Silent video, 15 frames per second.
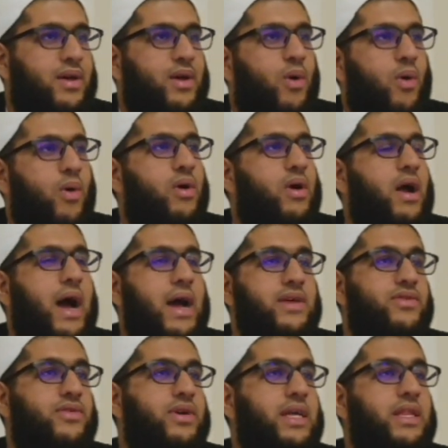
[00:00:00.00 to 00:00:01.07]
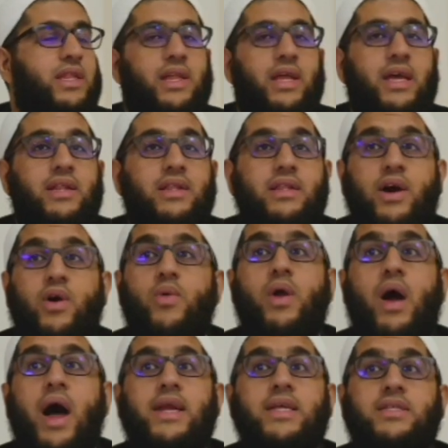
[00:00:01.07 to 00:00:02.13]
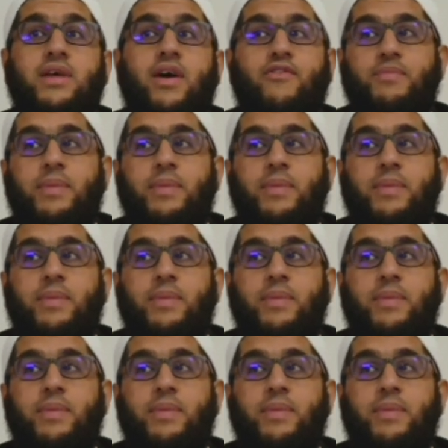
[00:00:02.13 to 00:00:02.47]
or either in the Quran itself,